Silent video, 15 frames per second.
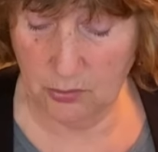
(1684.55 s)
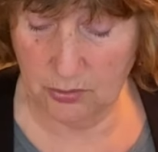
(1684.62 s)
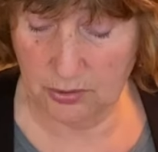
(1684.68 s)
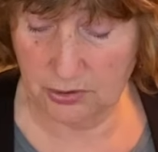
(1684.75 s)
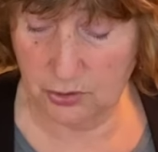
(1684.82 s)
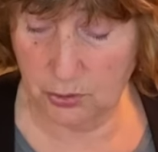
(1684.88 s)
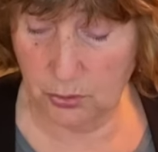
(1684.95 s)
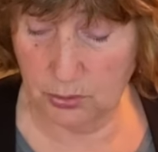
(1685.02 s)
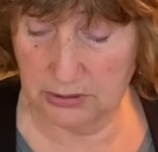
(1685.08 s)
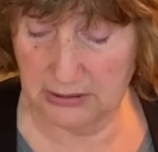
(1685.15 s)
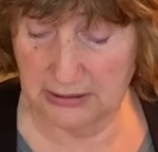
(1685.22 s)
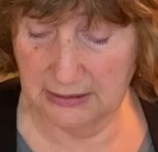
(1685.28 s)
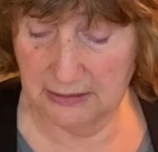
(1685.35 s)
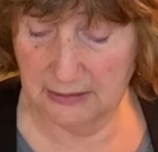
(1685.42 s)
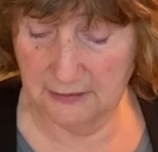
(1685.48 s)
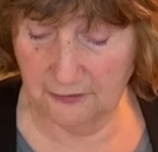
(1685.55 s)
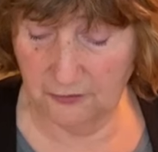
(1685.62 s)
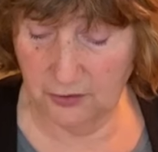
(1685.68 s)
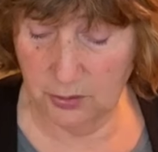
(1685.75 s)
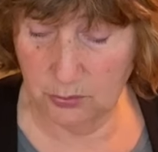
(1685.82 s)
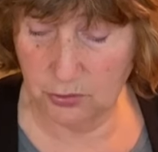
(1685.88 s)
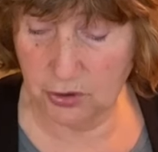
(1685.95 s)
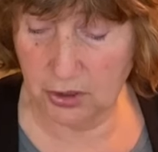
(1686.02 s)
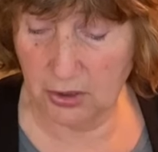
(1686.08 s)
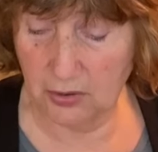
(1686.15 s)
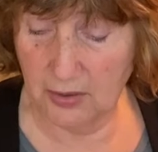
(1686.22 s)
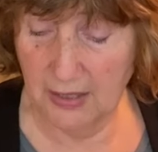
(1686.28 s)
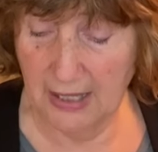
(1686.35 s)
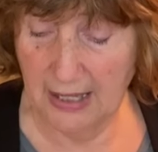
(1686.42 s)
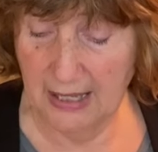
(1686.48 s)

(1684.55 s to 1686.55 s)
or shortly in the future.